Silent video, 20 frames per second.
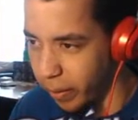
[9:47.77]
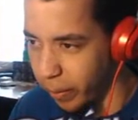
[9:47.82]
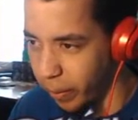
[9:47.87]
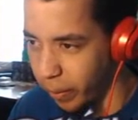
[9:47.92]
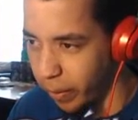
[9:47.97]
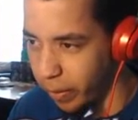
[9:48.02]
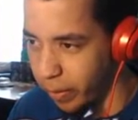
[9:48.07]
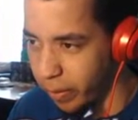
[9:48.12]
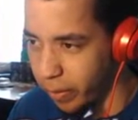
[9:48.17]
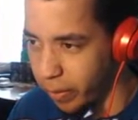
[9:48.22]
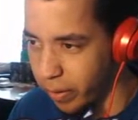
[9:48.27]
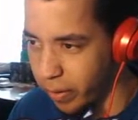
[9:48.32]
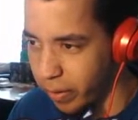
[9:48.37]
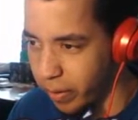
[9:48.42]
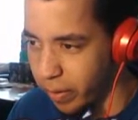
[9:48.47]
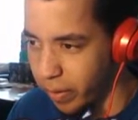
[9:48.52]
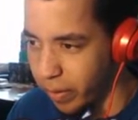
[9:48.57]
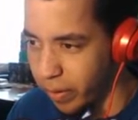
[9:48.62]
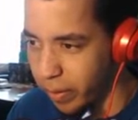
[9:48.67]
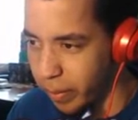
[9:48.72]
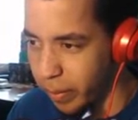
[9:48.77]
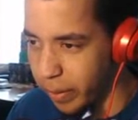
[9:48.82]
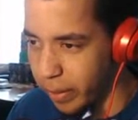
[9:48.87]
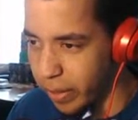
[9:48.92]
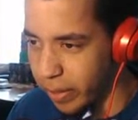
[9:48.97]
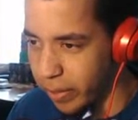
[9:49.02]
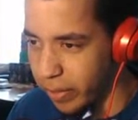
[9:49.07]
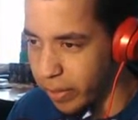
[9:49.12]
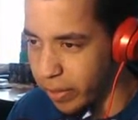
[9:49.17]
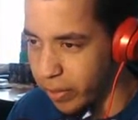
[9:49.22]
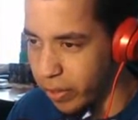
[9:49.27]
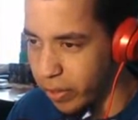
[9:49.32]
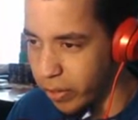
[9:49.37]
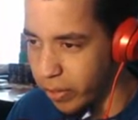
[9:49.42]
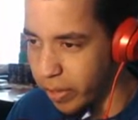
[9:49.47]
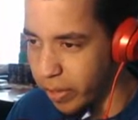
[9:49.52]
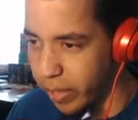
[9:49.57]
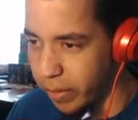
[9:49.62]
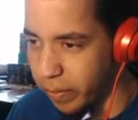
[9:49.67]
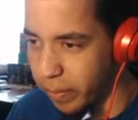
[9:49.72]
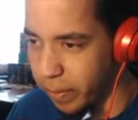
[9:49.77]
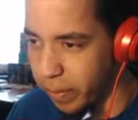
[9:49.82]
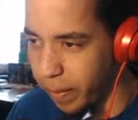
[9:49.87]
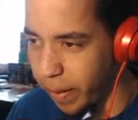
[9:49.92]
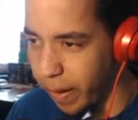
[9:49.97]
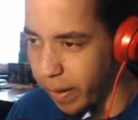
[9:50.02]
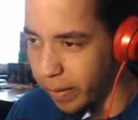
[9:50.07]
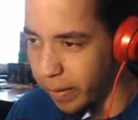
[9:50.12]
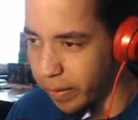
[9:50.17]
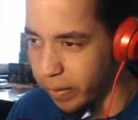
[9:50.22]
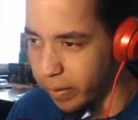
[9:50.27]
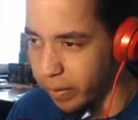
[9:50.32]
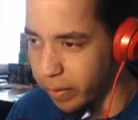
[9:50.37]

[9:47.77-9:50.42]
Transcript: world. Because this just takes me back